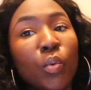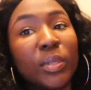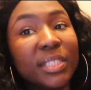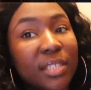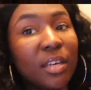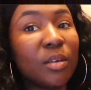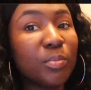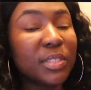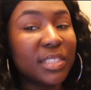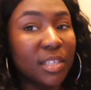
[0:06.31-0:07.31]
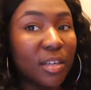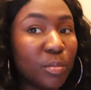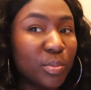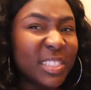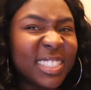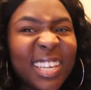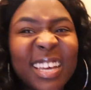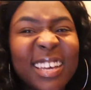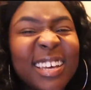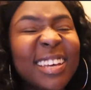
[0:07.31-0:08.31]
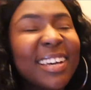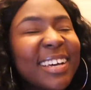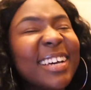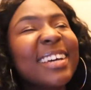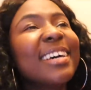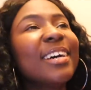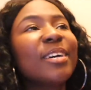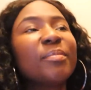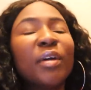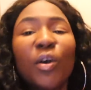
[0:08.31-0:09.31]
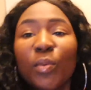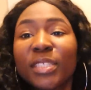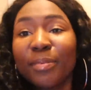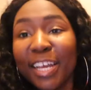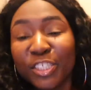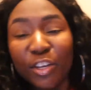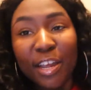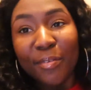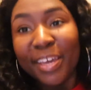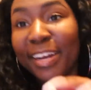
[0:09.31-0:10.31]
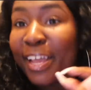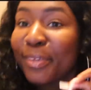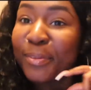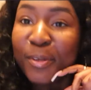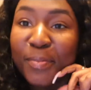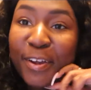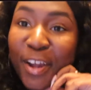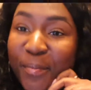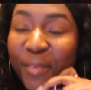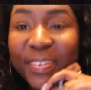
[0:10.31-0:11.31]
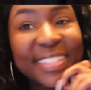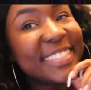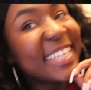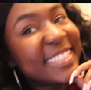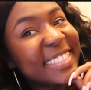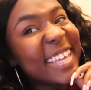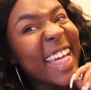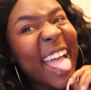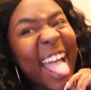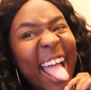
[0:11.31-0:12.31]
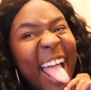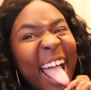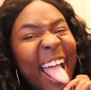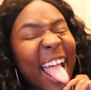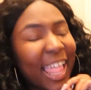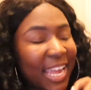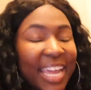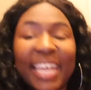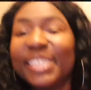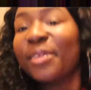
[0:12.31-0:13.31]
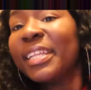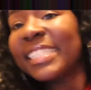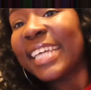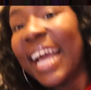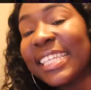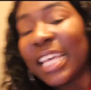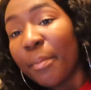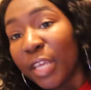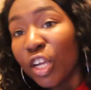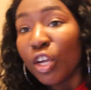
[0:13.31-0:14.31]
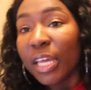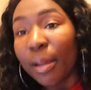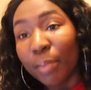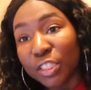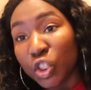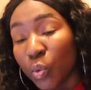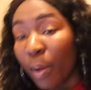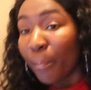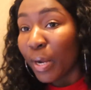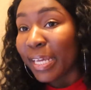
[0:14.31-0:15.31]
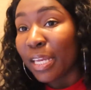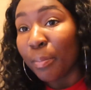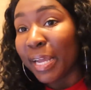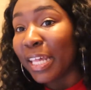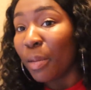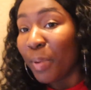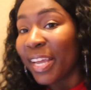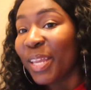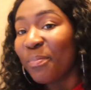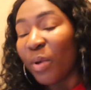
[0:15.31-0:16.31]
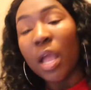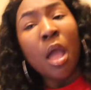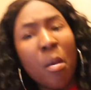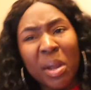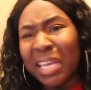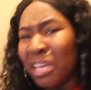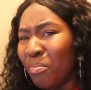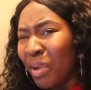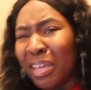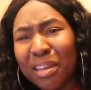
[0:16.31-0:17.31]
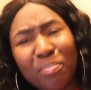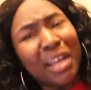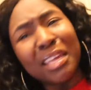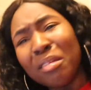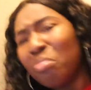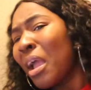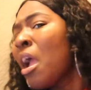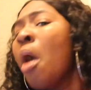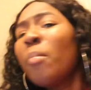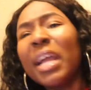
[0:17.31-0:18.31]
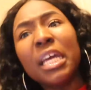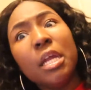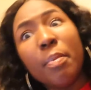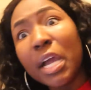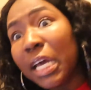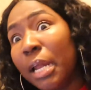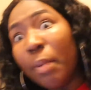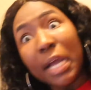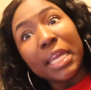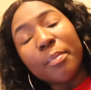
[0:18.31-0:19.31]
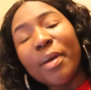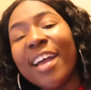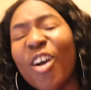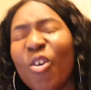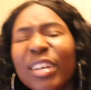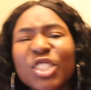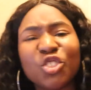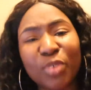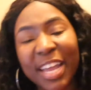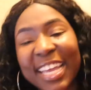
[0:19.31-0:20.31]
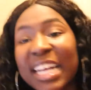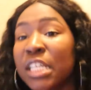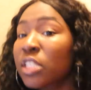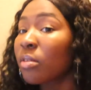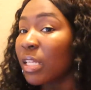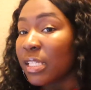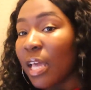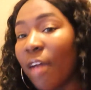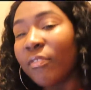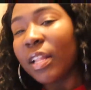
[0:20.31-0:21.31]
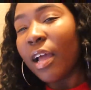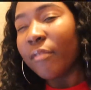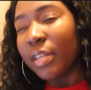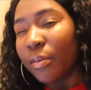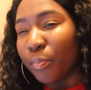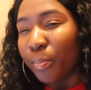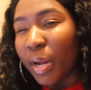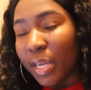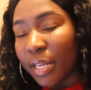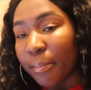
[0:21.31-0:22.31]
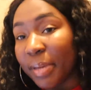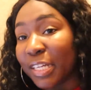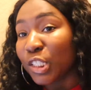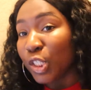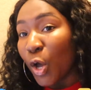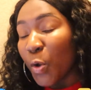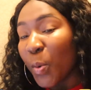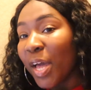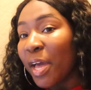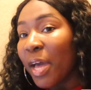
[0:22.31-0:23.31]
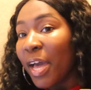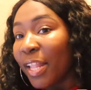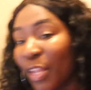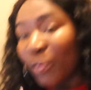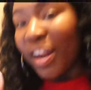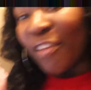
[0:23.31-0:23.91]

What's up? What's up? What's up? What's up, guys? Your girl Ariana, that cute little brown girl, everyone, little taste of hey. And so, listen, guys, I'm here and I'm about to do a prankity, prankity, prankity, prank, prankity, prankity, prankity, prank, prankity, prankity, prankity, prank on Trey. So, listen, I feel like I haven't done a prank in a minute. So, look what